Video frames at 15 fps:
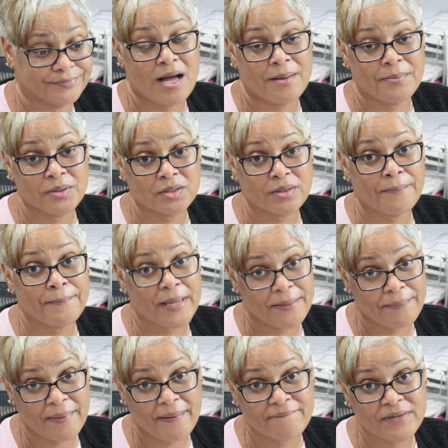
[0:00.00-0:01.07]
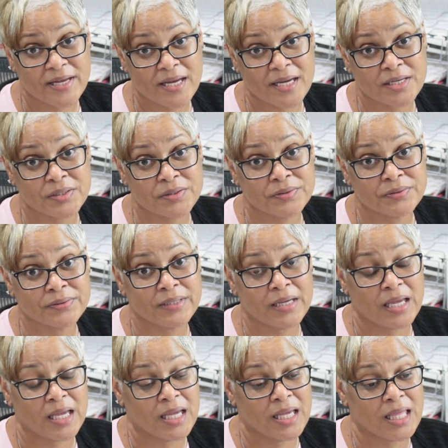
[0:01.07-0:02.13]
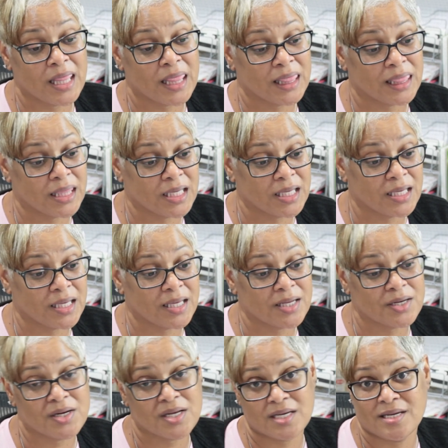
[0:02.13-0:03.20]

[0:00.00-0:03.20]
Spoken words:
I'm going to make my vinyl and then